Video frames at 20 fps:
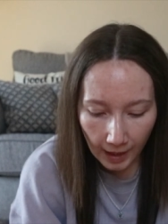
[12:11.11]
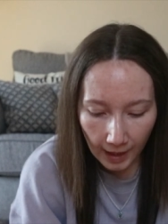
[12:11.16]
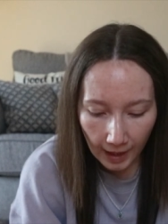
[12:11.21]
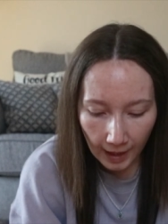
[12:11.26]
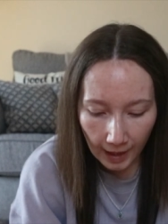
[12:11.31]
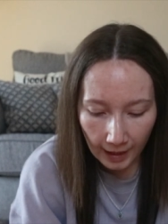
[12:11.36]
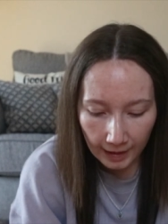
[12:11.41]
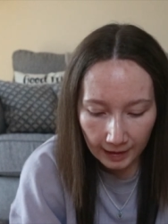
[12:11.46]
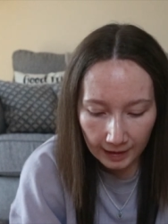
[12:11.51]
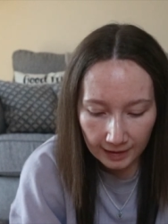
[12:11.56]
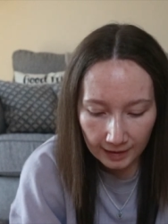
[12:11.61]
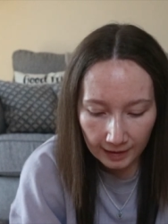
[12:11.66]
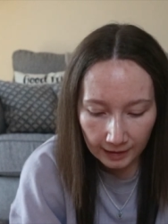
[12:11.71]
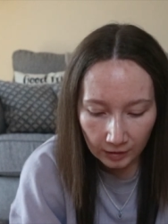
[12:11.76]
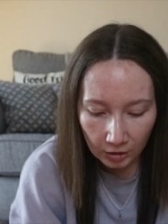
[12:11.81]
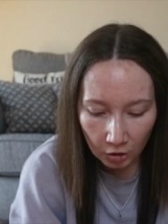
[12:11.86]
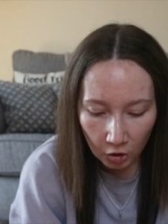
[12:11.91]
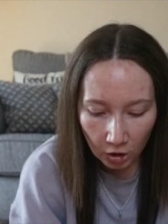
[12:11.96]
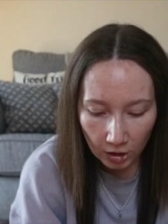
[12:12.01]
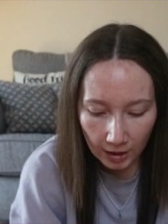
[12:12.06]
and it's
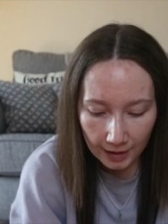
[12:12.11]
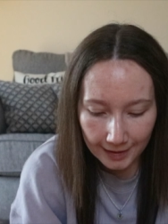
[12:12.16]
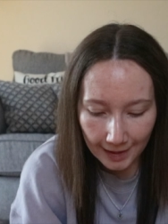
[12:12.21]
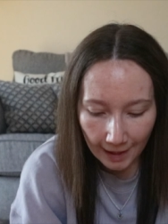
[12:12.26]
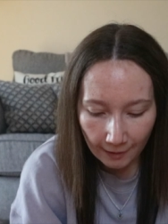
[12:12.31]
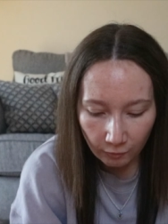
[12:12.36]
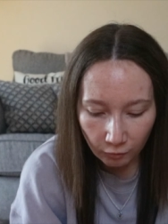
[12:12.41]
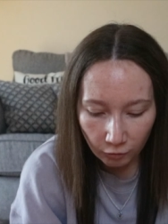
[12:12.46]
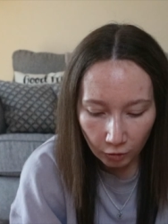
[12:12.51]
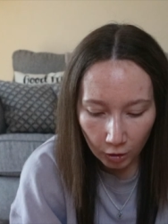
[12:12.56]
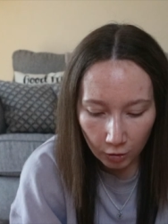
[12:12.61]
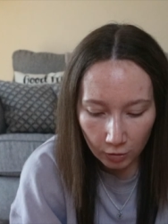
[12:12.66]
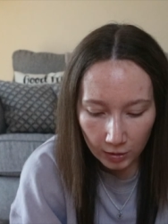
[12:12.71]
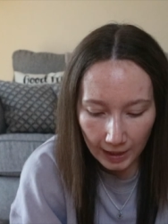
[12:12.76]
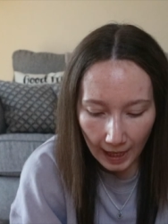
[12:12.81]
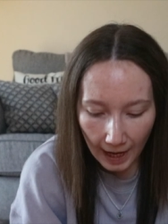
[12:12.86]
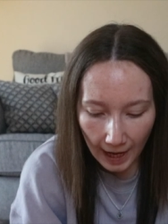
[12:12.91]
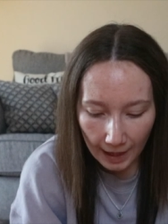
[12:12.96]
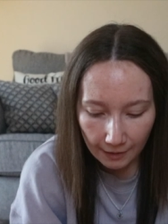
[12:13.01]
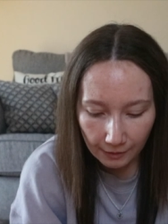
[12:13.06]
in the colour 10 Rose
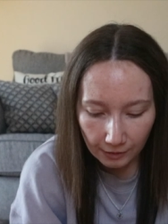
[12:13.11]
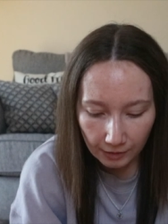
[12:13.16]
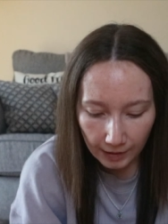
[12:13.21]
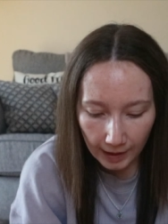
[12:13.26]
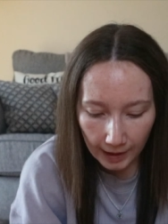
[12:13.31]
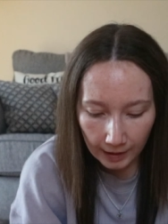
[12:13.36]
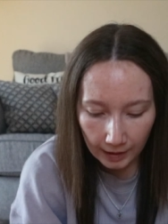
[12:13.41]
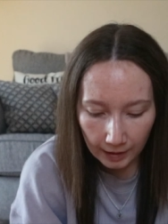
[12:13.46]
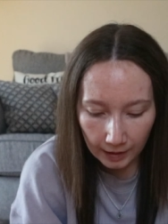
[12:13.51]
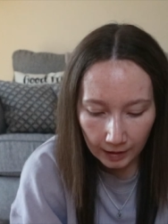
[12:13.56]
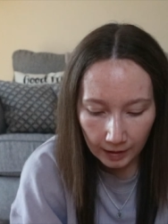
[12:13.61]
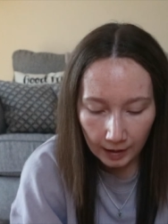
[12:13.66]
Ivory,